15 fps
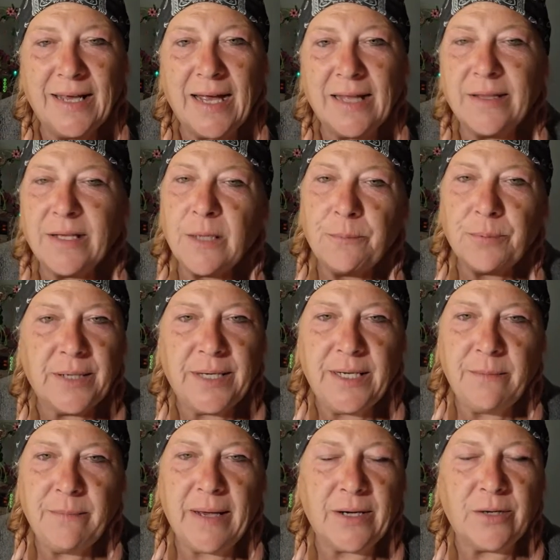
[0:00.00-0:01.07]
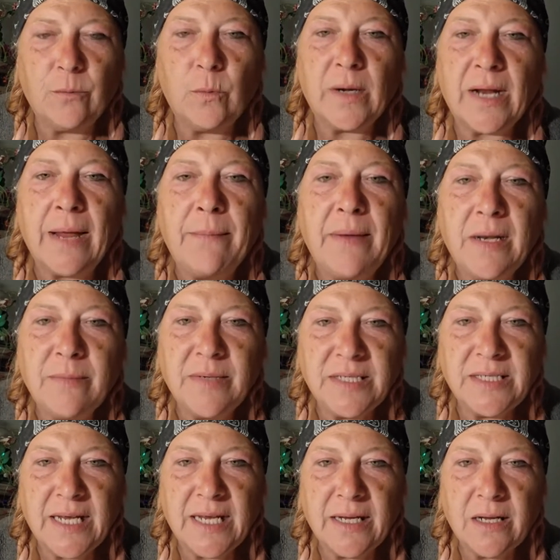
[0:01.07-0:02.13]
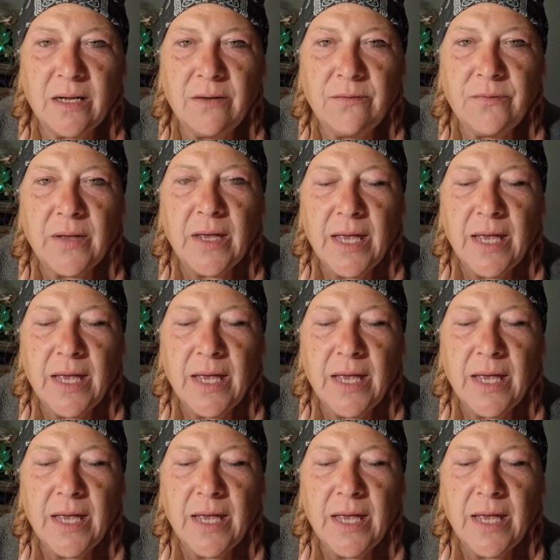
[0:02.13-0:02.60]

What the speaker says: I like a plain batter. What I made a mistake of